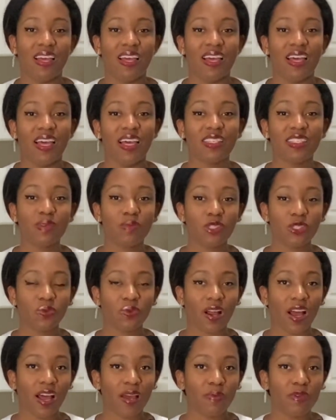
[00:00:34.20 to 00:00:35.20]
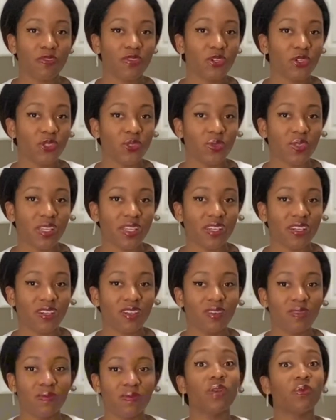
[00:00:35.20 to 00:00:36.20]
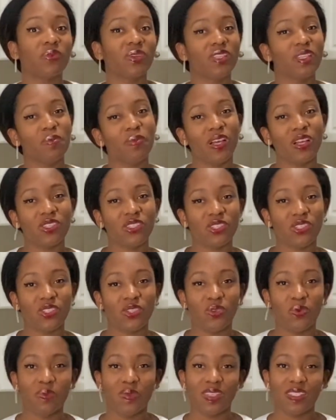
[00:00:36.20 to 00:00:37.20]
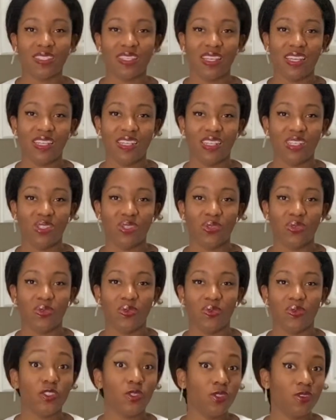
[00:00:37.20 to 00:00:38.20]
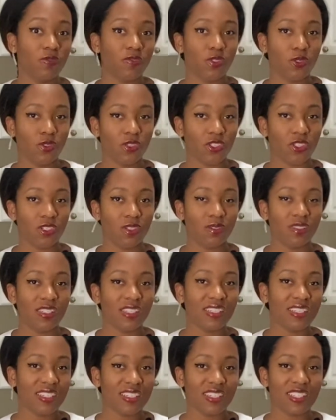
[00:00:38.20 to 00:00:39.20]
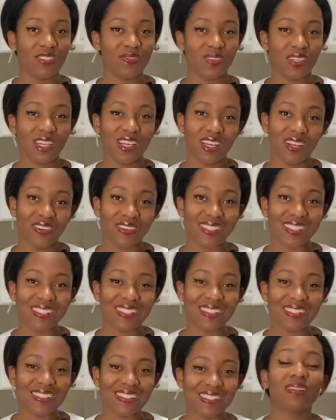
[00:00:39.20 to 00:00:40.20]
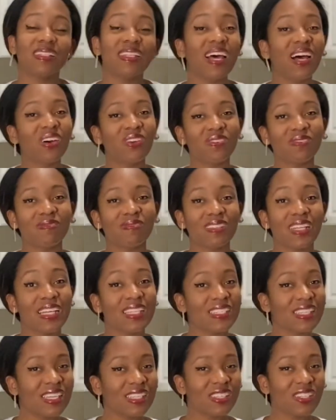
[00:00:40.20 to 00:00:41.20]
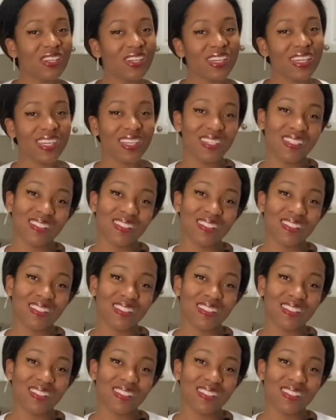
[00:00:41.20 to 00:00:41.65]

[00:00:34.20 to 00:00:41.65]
and subscribe if you're new here, and ring the bell so you don't miss any new future delicious videos. Now, let's get to cooking.